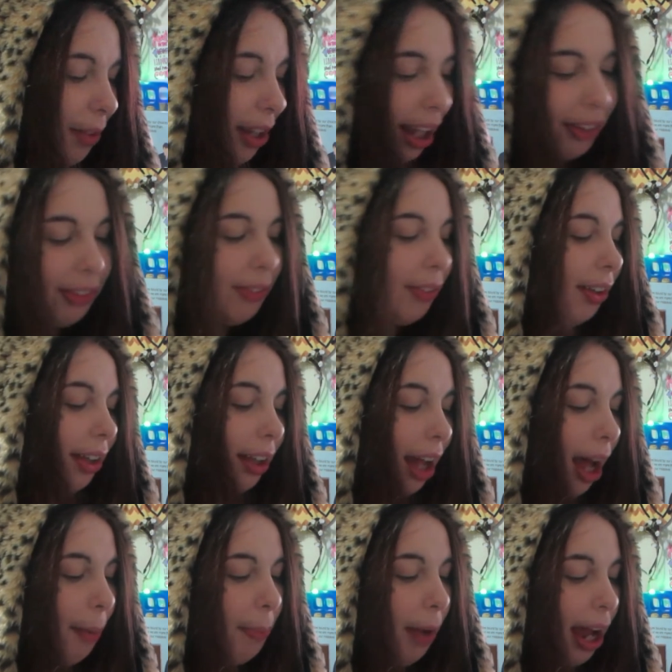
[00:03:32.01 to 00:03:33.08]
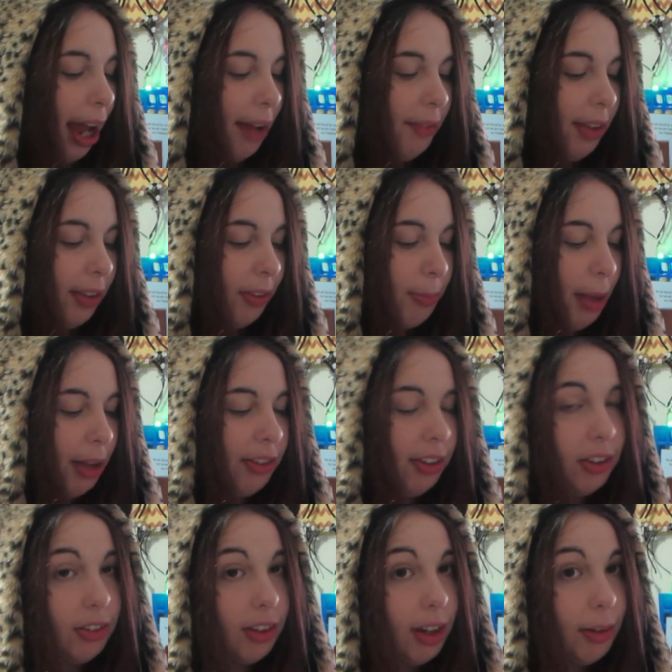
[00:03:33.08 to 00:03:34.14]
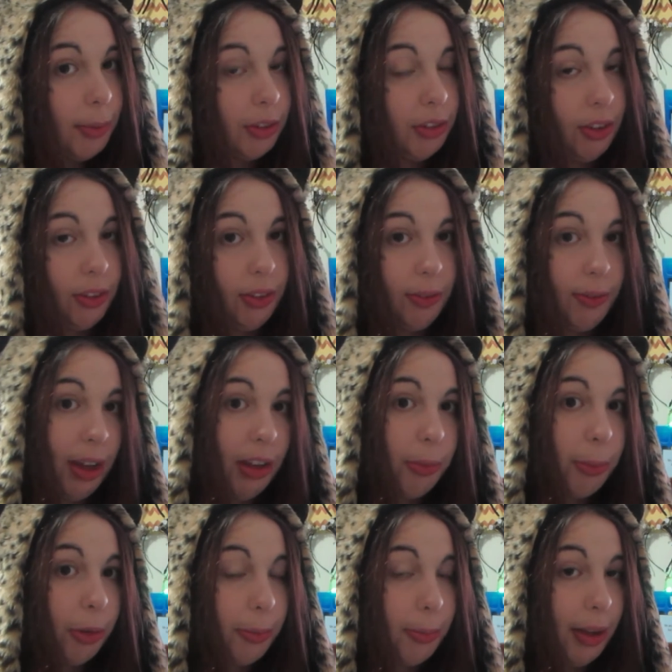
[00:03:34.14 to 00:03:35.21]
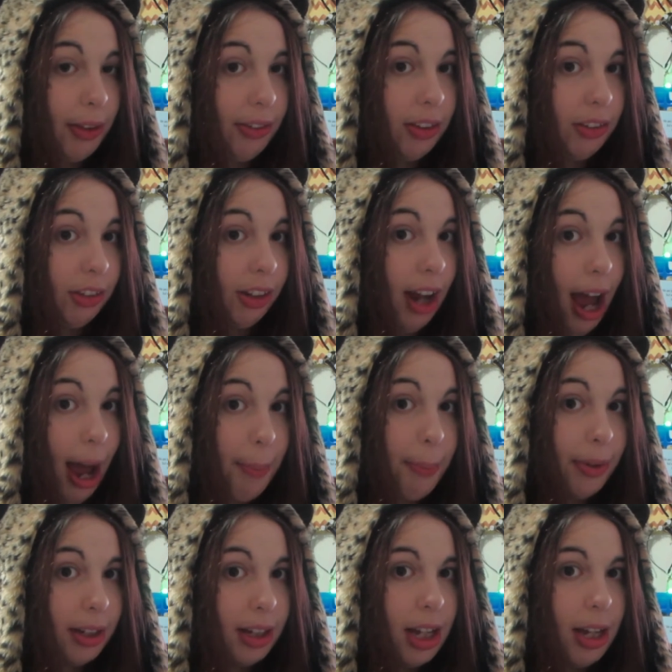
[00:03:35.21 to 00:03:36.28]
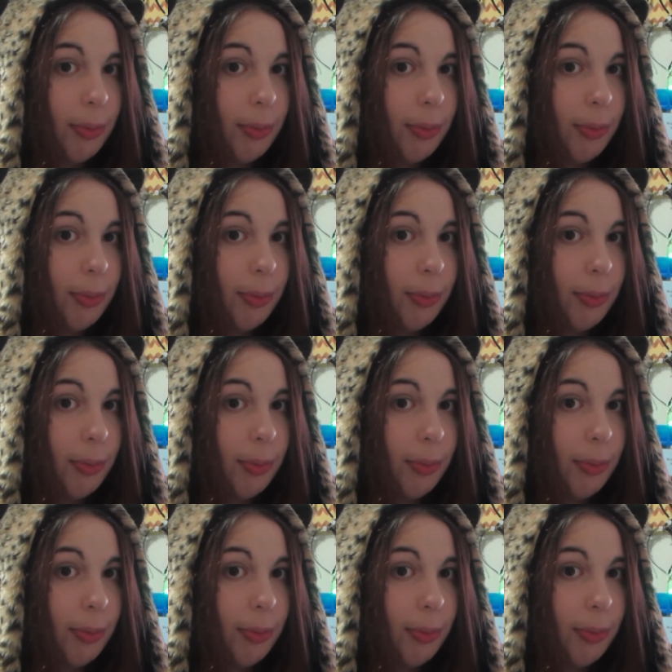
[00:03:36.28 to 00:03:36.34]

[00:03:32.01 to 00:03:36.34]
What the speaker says: The next app I have is Messenger, which is the Facebook Messenger app,